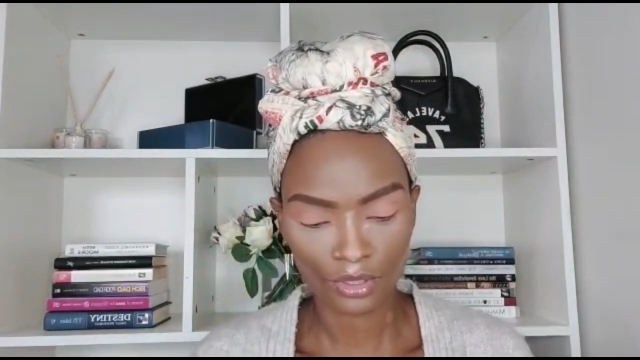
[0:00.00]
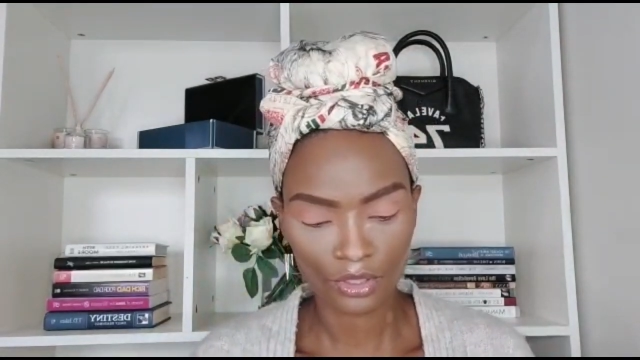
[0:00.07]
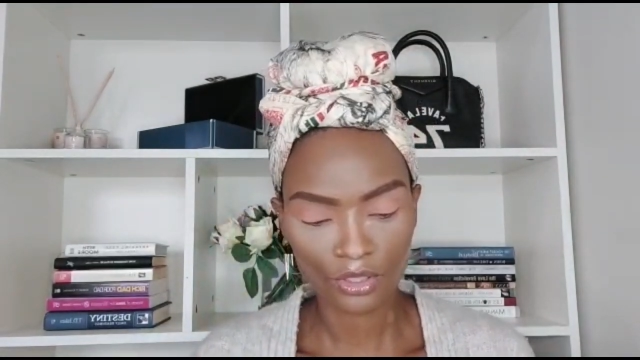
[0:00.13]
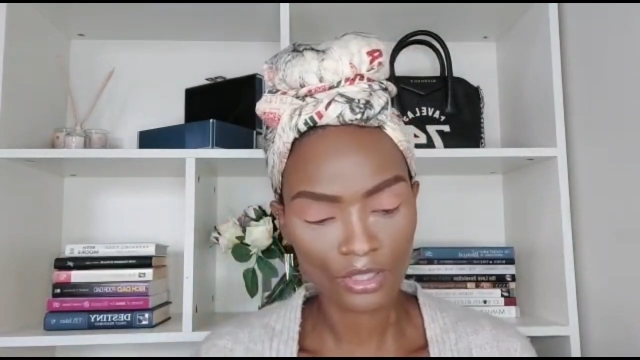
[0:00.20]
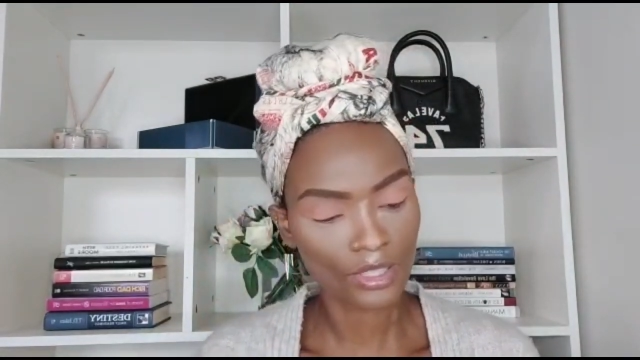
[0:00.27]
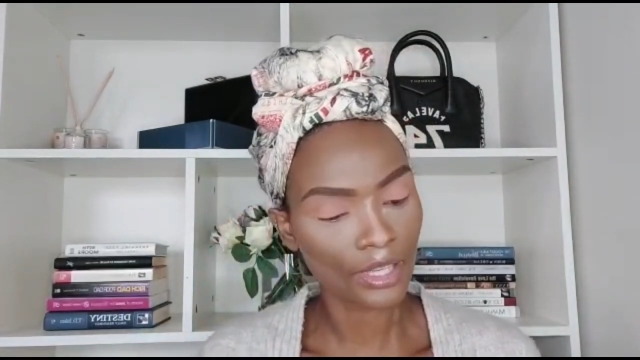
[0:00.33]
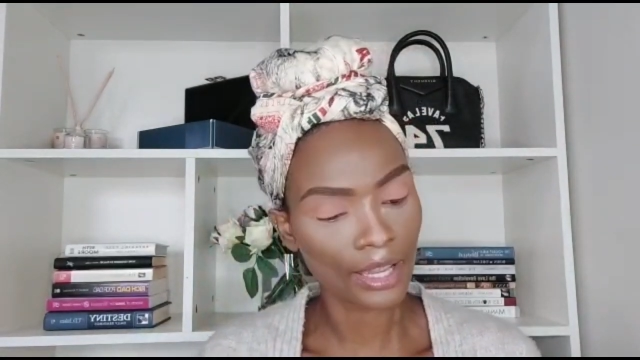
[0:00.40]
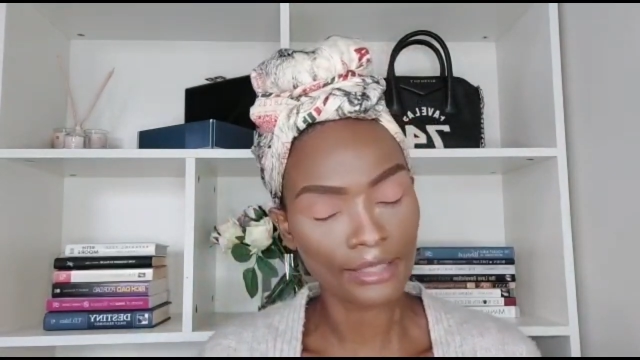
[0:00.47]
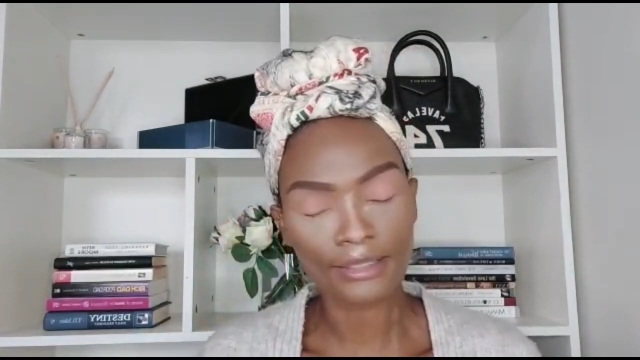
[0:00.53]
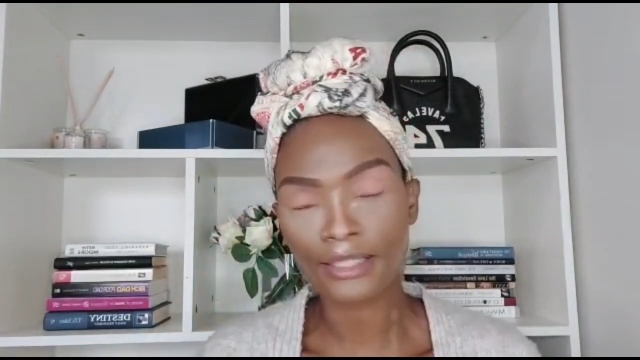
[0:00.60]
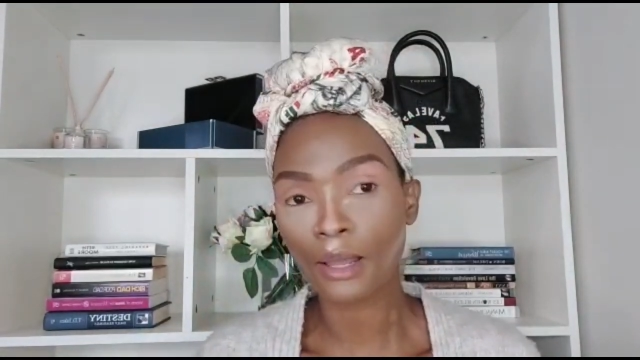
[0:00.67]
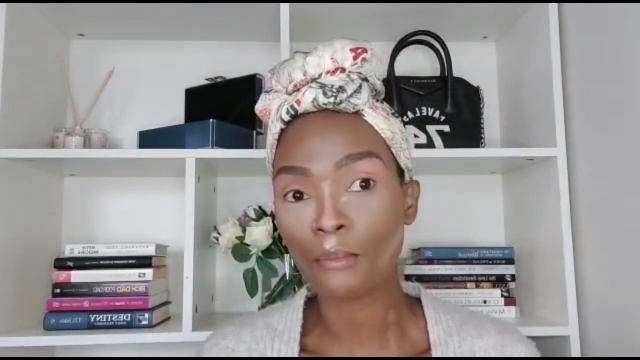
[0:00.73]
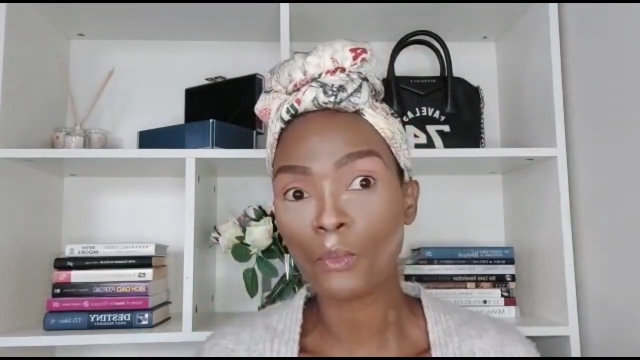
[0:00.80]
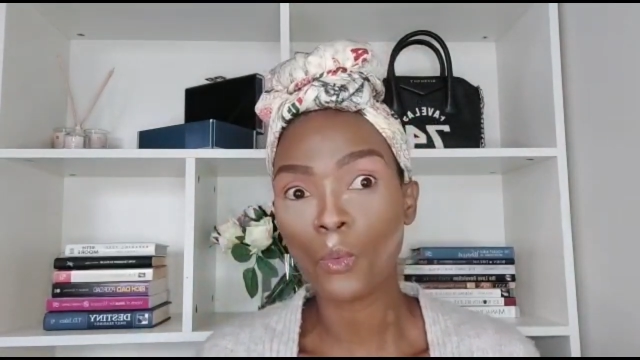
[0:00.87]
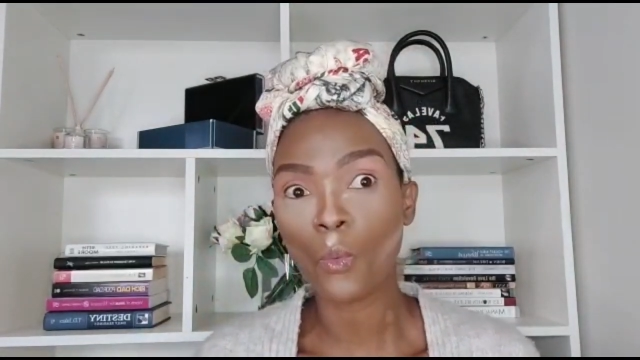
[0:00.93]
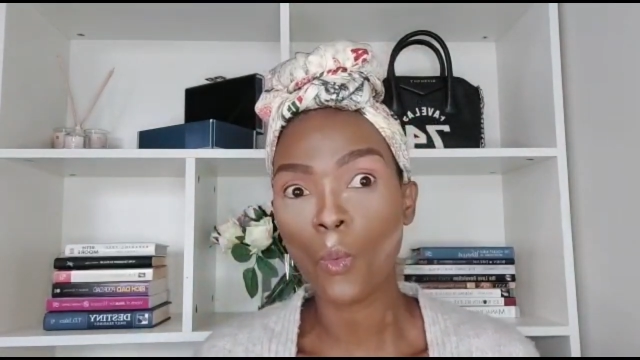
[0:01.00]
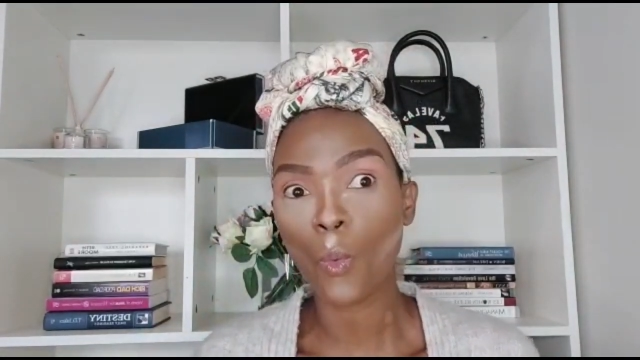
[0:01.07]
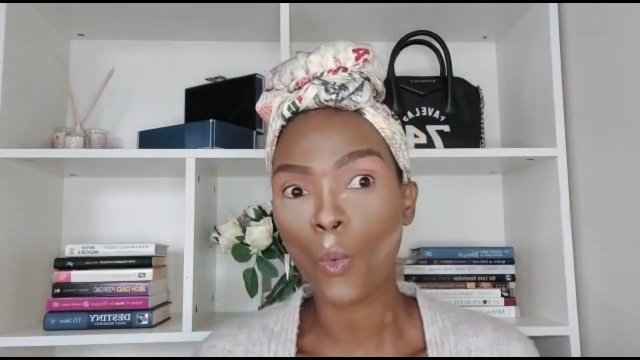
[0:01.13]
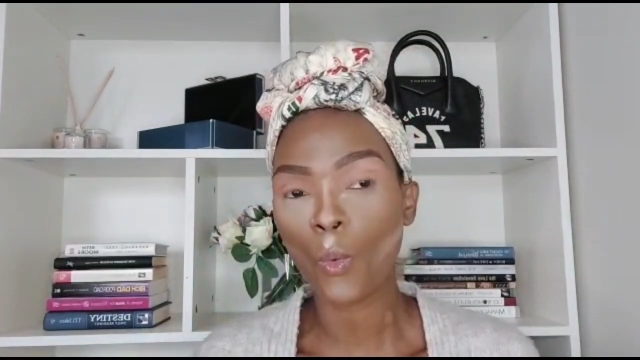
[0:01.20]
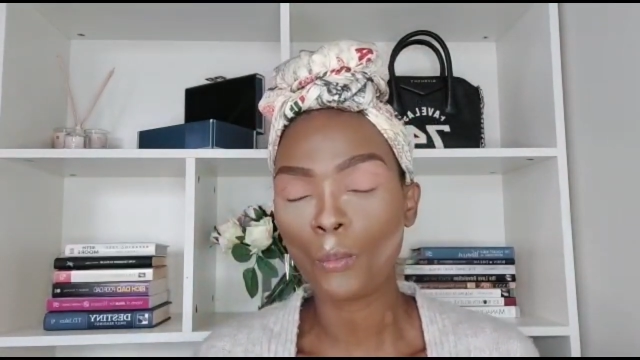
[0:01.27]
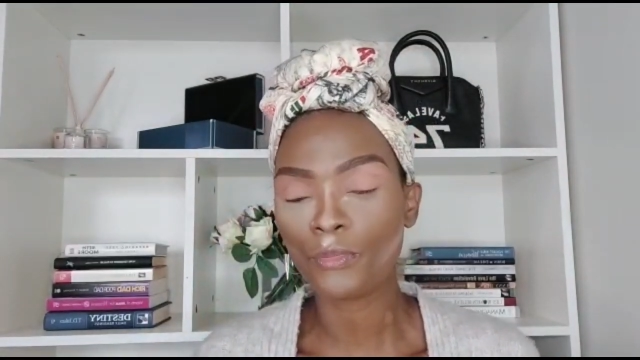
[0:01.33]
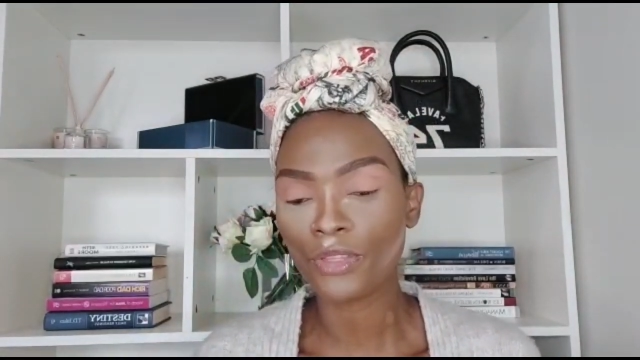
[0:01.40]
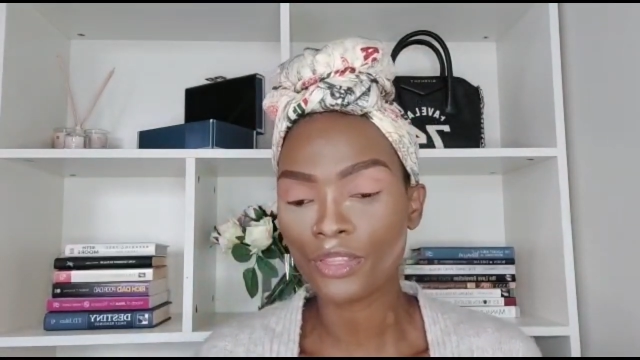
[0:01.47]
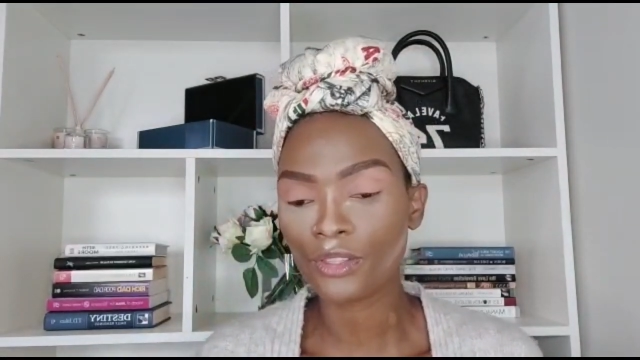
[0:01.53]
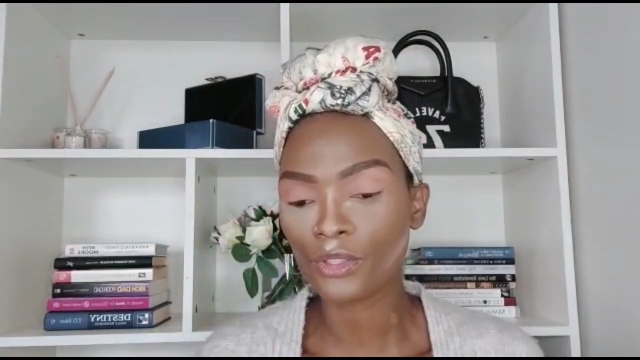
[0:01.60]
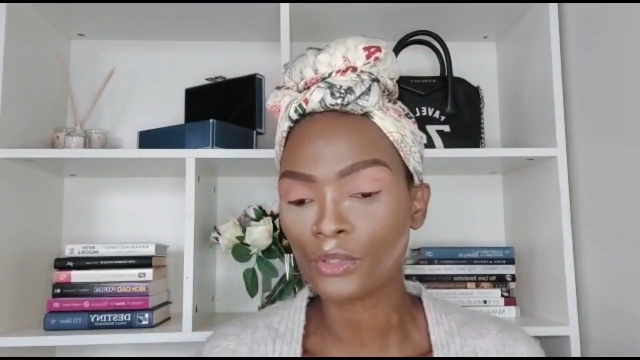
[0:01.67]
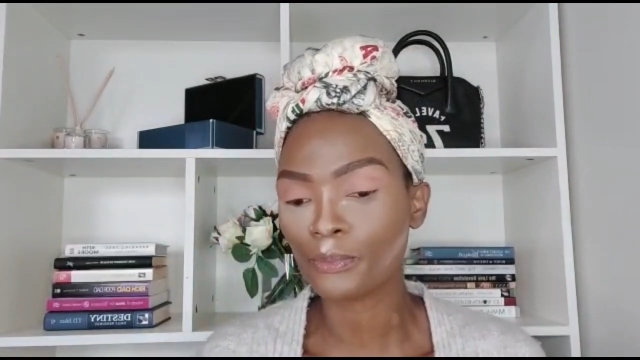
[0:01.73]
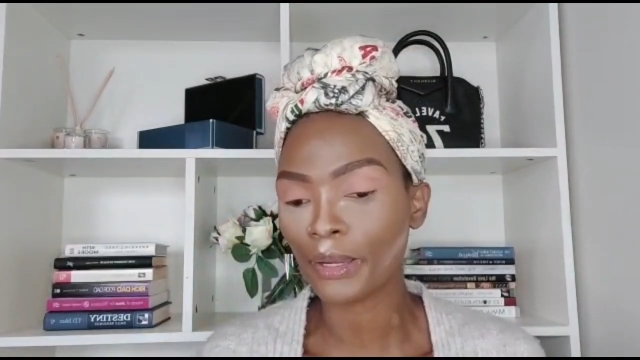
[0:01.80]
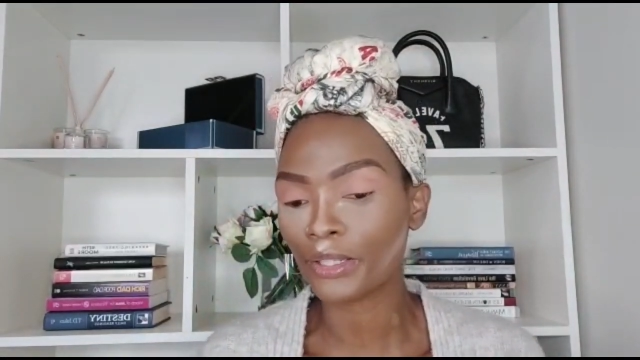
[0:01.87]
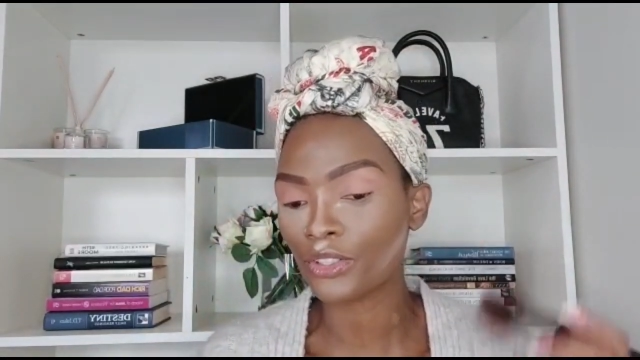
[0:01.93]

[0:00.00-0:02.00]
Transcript: just add some warmth to my